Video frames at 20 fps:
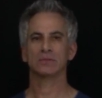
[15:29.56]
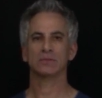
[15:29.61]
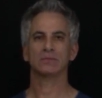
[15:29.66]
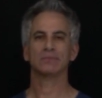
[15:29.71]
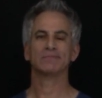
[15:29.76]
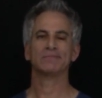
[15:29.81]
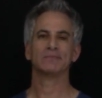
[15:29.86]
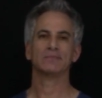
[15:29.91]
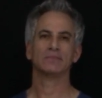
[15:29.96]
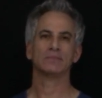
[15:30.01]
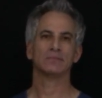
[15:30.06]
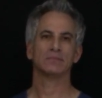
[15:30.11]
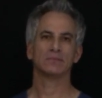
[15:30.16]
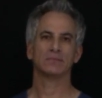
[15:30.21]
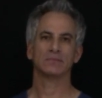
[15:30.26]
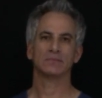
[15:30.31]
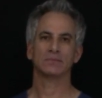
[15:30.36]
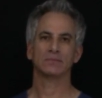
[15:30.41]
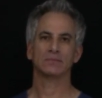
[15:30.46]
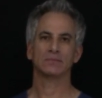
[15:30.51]

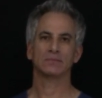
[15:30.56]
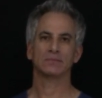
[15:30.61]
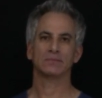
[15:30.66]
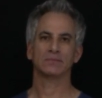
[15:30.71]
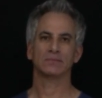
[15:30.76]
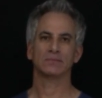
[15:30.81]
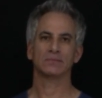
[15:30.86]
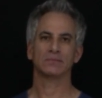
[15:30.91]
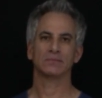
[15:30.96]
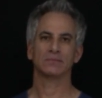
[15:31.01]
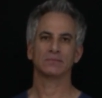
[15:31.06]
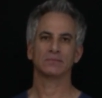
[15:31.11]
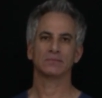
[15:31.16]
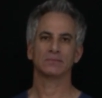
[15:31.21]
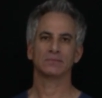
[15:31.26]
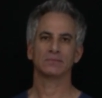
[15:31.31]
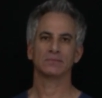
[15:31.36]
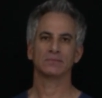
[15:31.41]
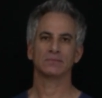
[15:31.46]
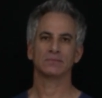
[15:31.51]

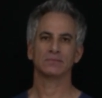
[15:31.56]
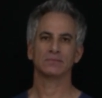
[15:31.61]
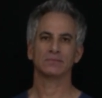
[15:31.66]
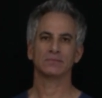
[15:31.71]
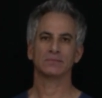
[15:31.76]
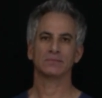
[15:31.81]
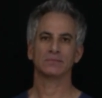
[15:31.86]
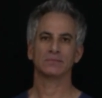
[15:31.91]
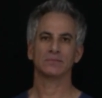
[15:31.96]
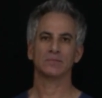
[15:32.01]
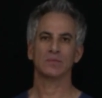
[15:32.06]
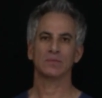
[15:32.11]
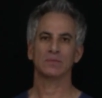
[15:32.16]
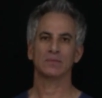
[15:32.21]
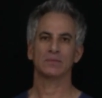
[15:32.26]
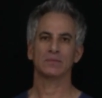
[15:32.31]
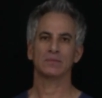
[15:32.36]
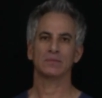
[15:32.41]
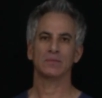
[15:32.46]
(silence)